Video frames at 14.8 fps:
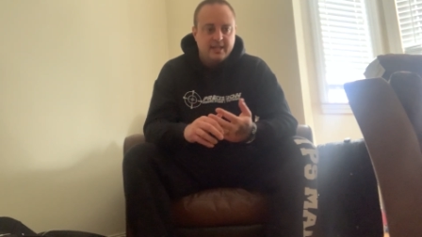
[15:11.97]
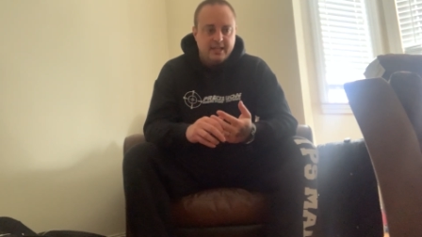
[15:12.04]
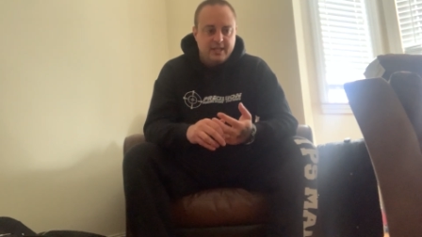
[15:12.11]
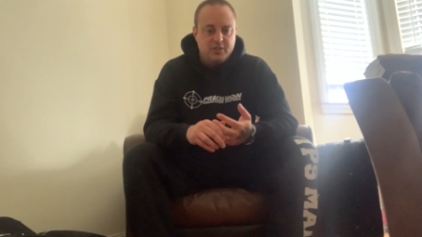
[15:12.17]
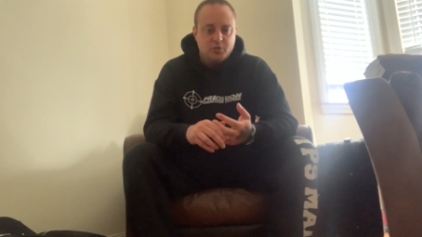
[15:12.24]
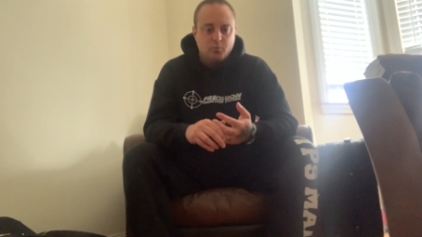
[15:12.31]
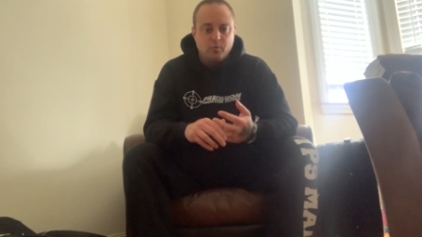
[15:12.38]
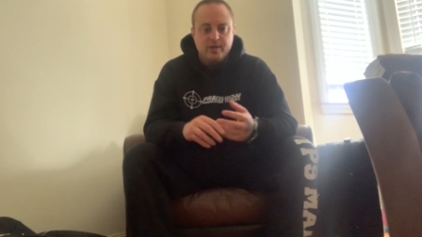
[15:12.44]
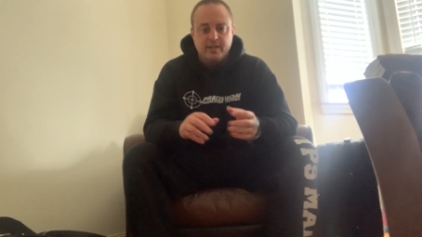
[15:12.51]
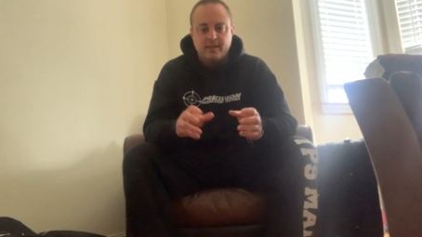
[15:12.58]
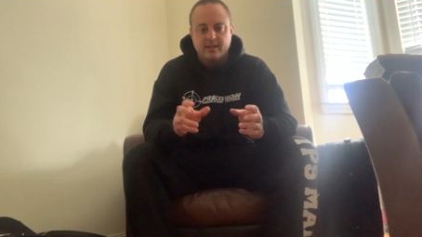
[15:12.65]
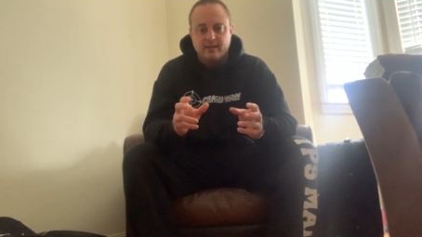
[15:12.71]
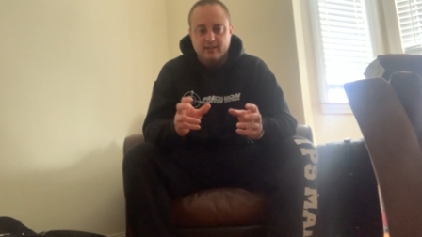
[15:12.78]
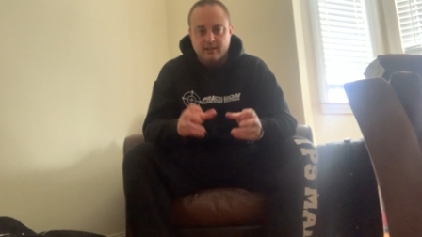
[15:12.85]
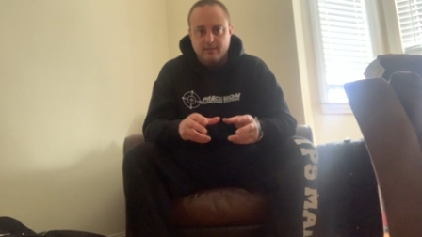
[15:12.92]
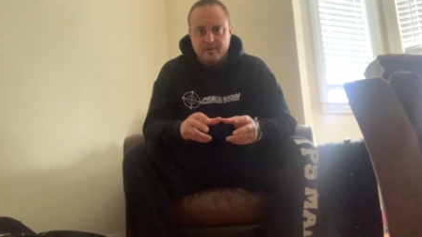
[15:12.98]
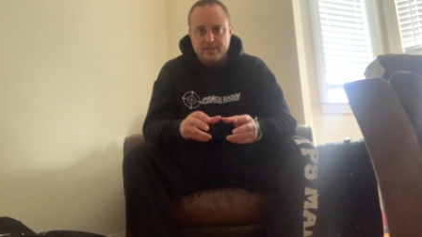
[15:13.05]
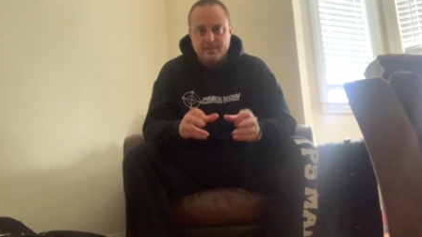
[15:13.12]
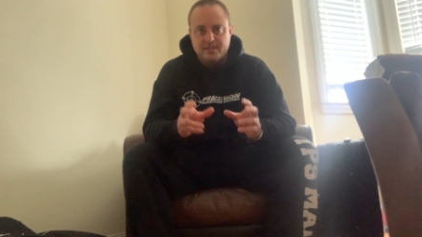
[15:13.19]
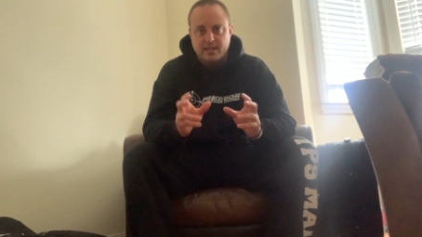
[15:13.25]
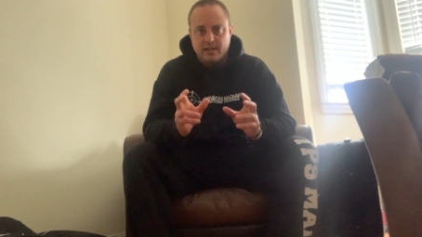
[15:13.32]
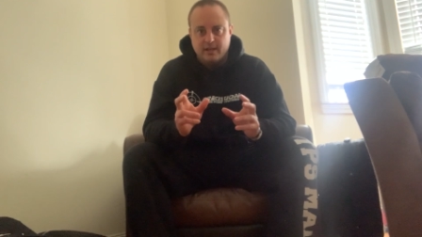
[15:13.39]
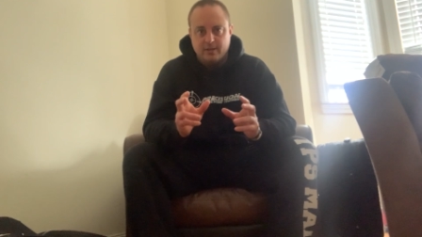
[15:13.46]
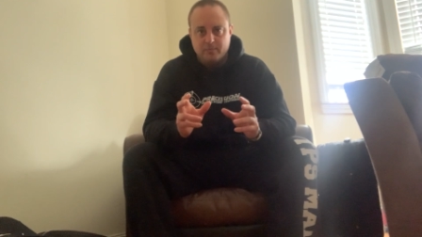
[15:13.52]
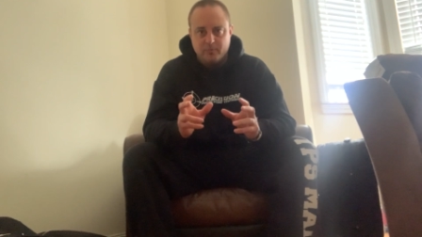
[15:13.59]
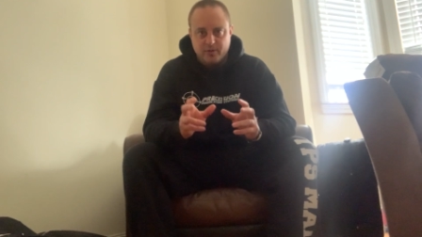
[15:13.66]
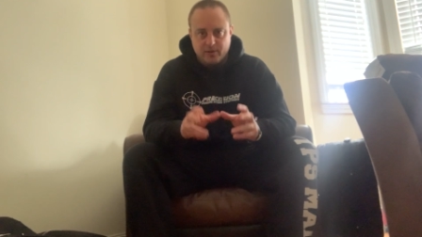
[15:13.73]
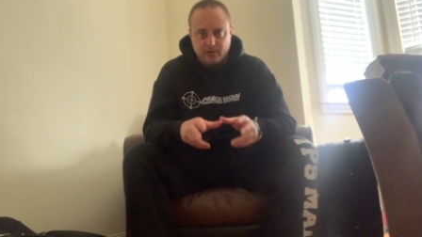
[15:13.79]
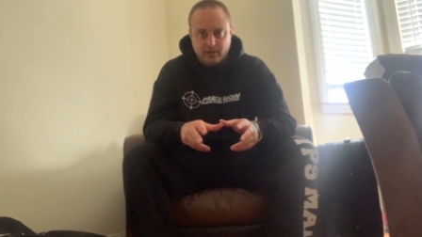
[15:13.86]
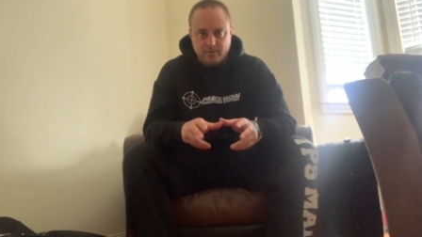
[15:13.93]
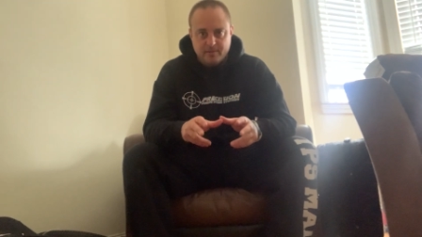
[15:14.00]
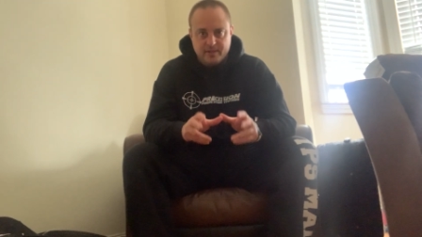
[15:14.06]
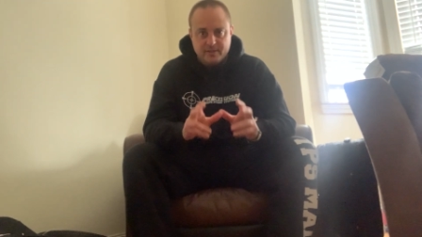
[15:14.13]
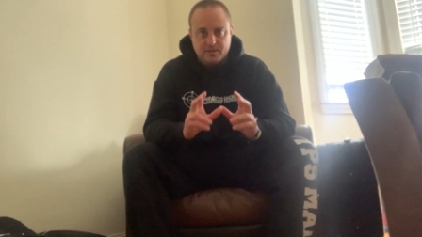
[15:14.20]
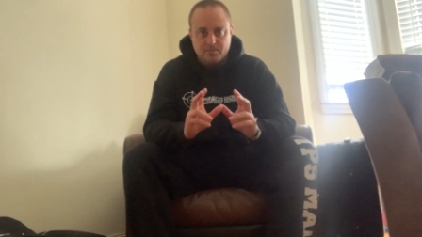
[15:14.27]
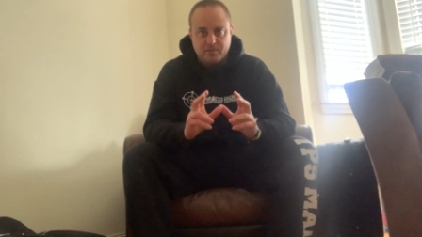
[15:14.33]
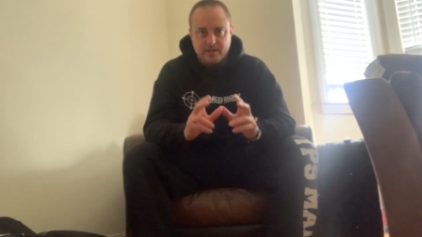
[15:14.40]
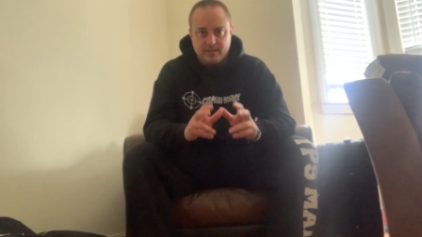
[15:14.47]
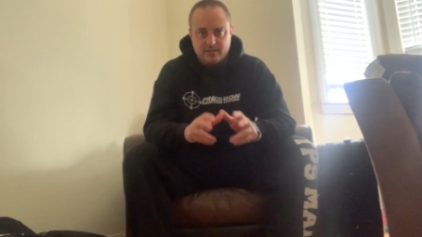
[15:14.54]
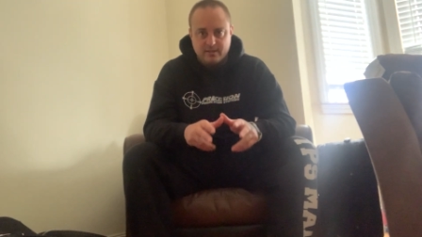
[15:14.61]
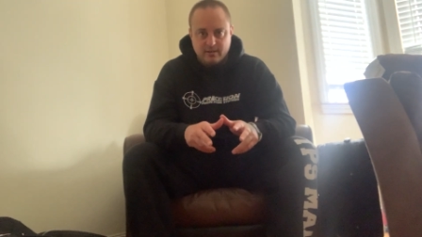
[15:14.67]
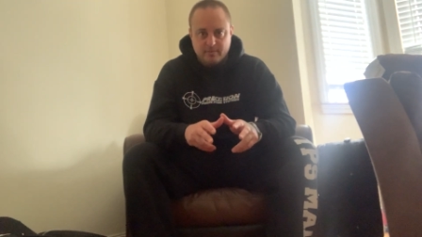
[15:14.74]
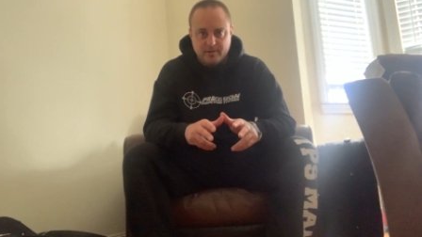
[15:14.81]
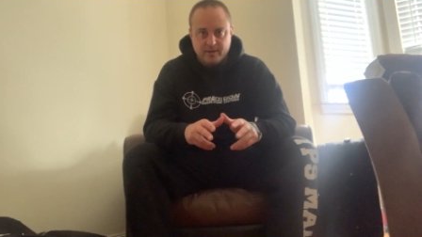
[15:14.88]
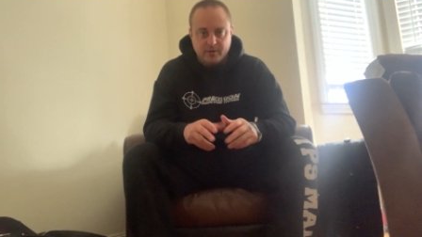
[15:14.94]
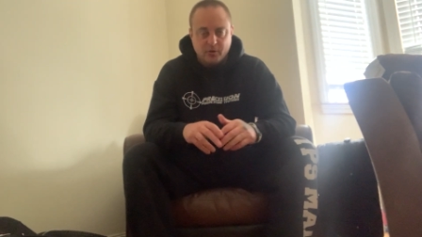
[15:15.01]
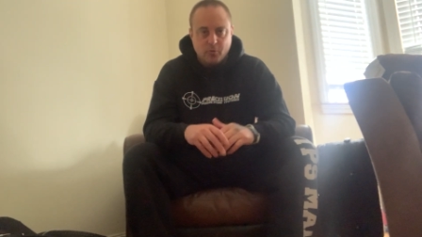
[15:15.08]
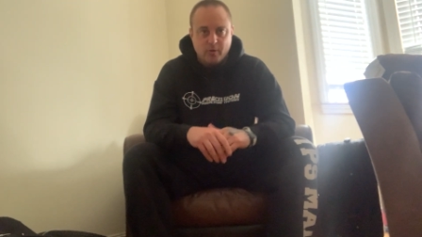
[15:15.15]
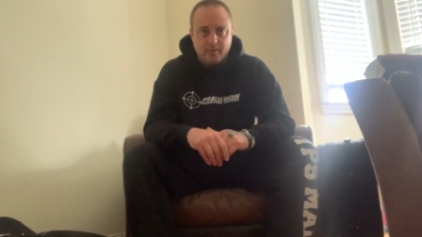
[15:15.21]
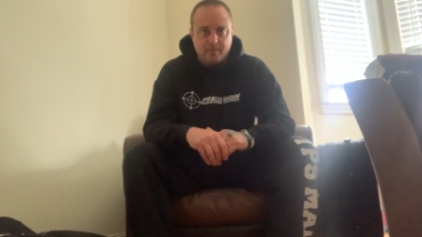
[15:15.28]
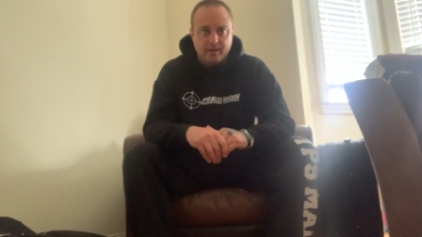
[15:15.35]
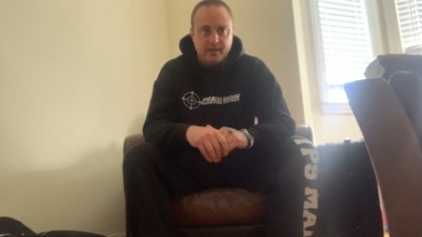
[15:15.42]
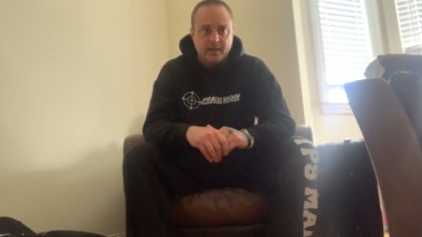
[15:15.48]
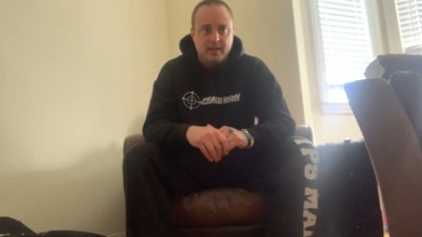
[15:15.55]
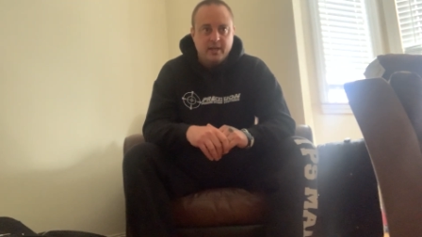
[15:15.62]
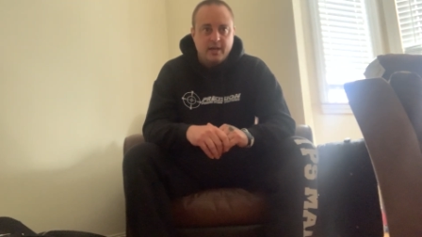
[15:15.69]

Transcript: each week in a limited time with limited space, limited equipment.